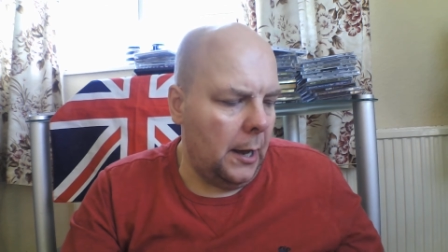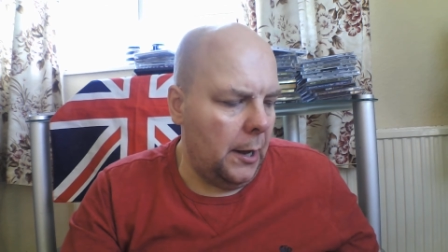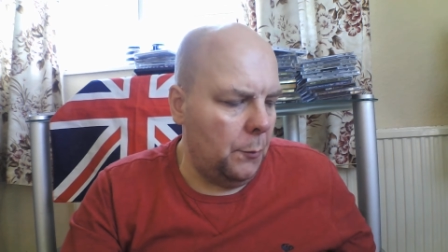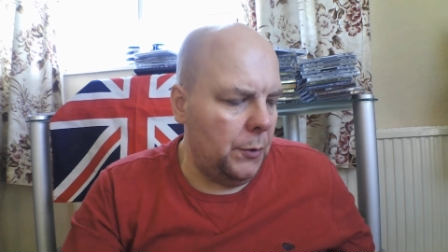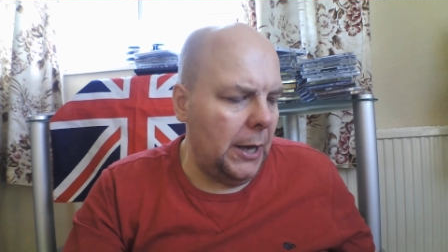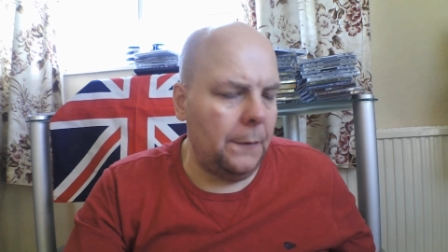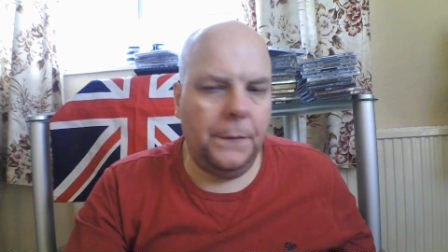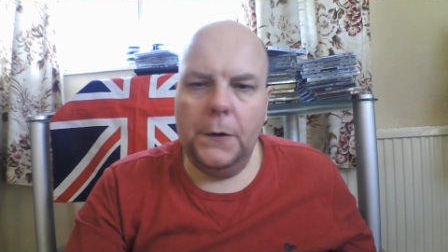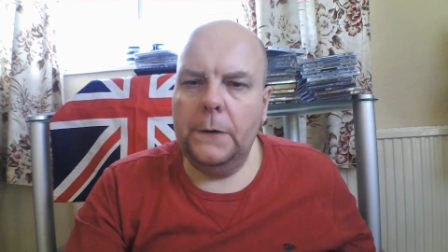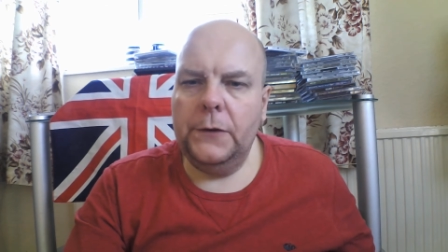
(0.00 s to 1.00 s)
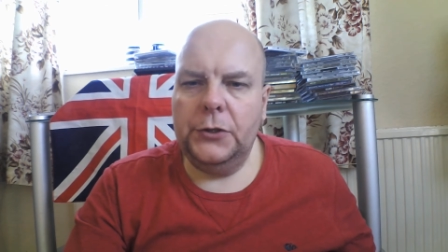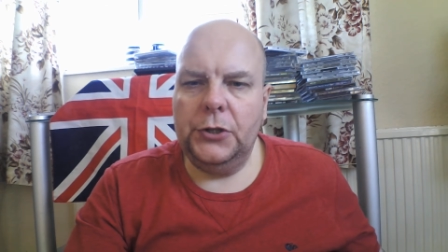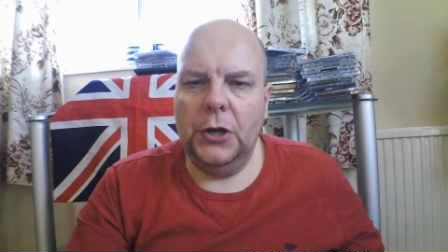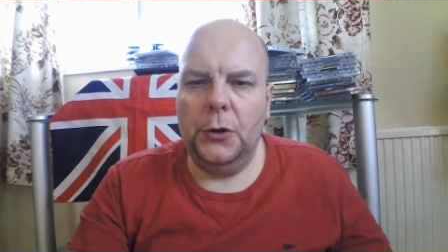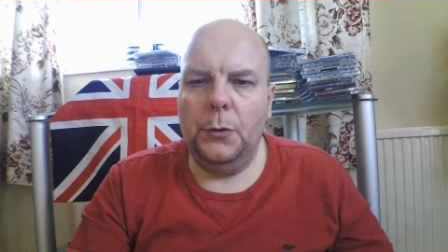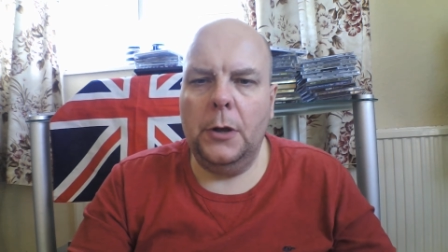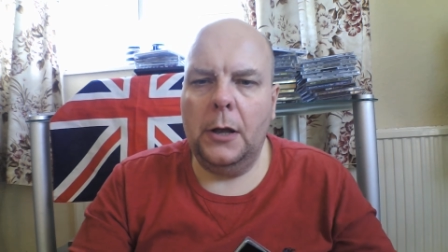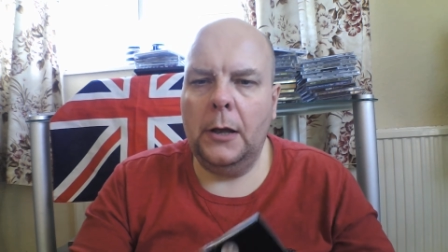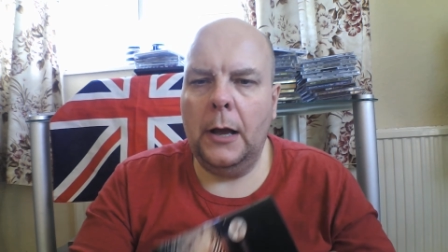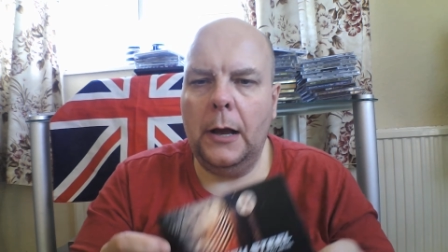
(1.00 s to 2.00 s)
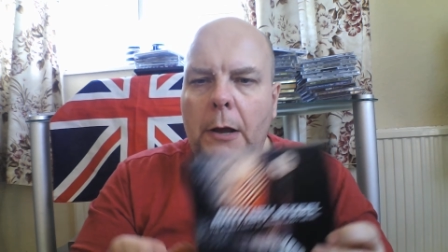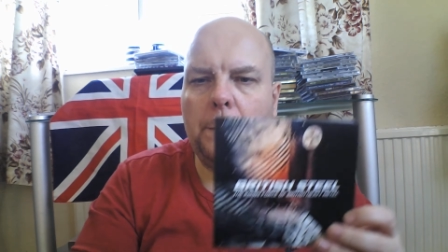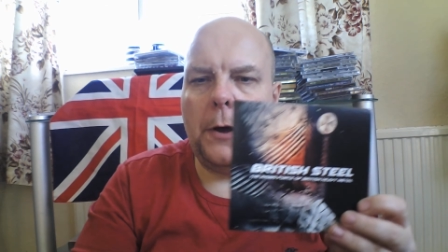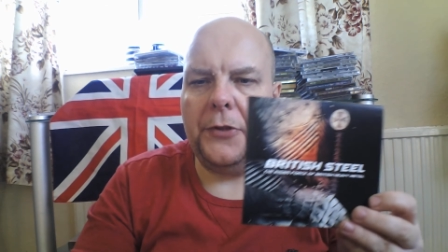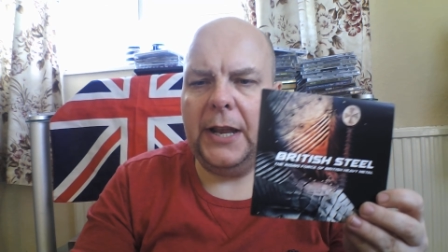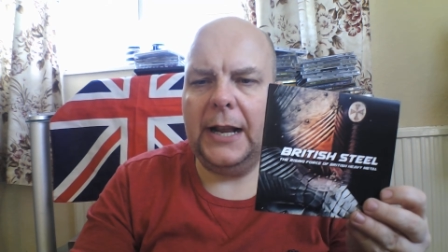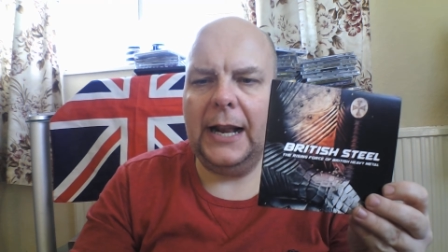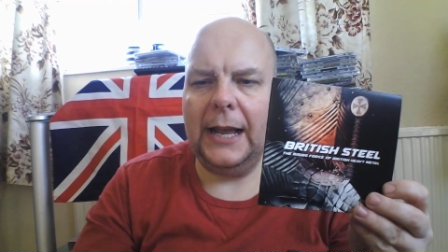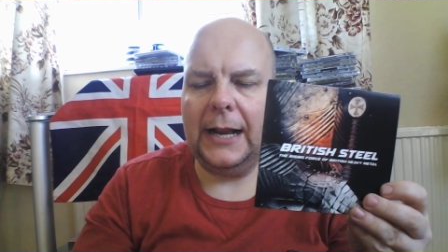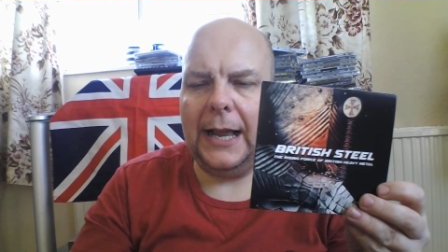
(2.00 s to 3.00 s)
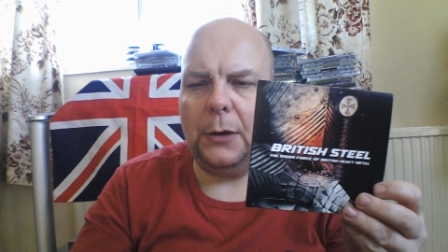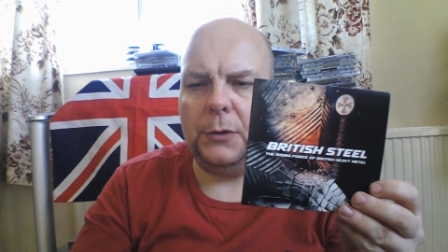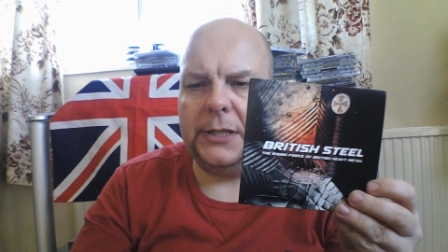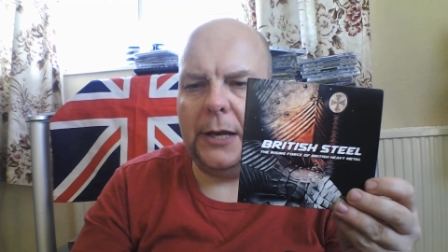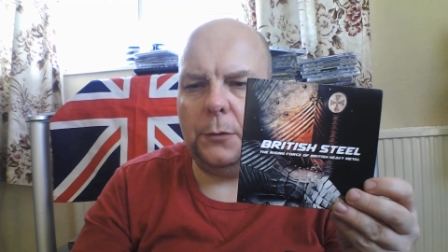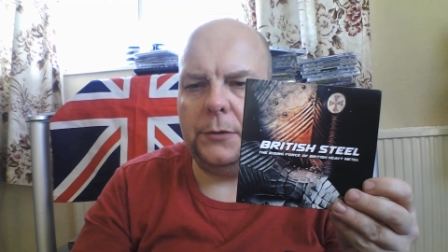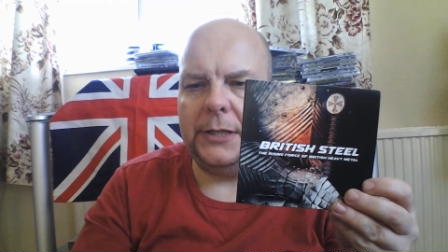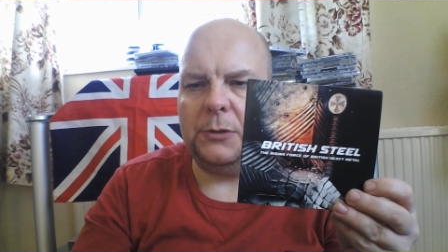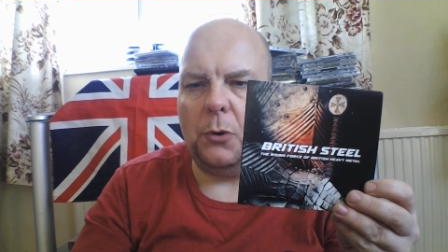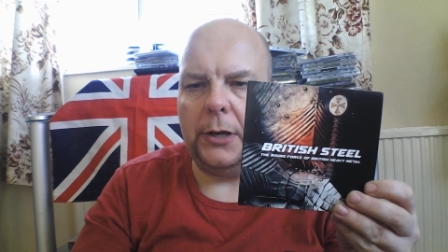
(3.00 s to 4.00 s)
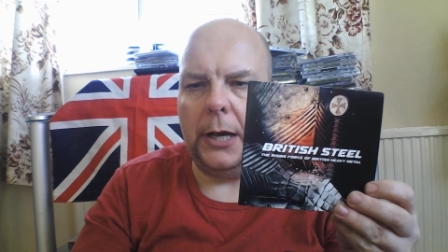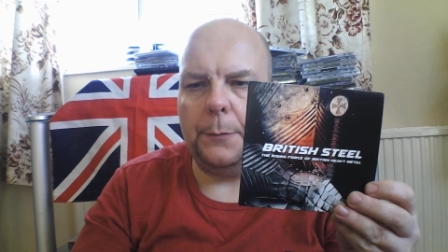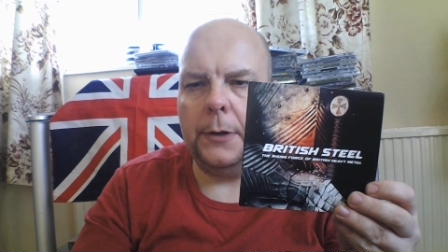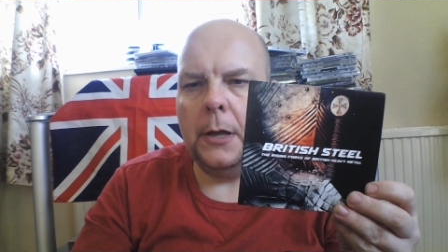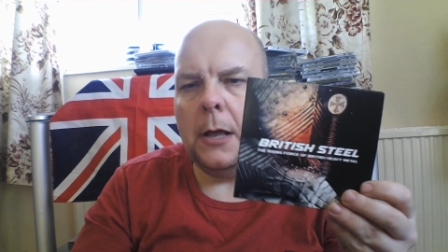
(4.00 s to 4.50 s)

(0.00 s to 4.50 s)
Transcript: Without further ado, I think Cloudy's held this one up.